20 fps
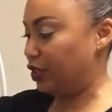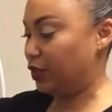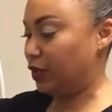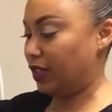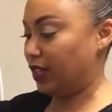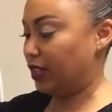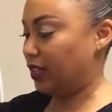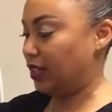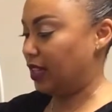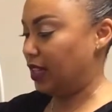
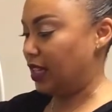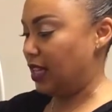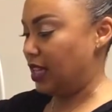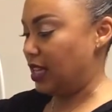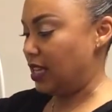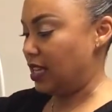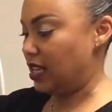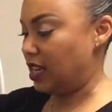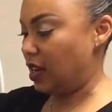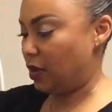
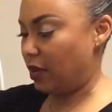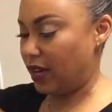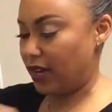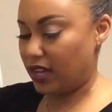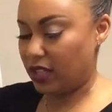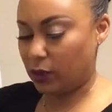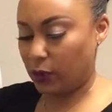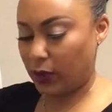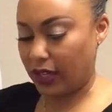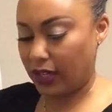and
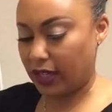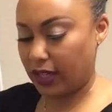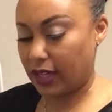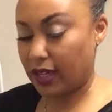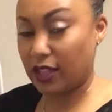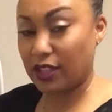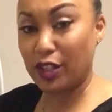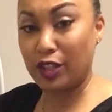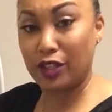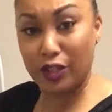it is what it
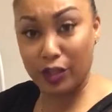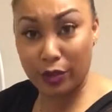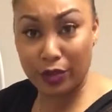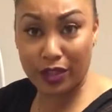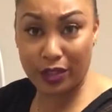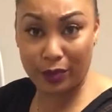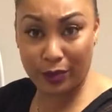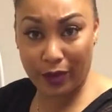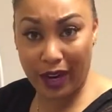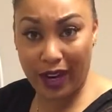is. You're
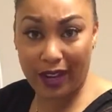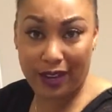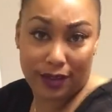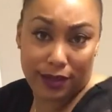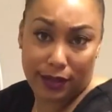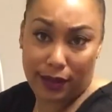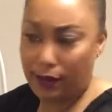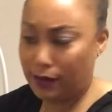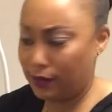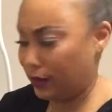juicing, right?
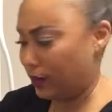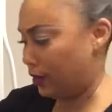So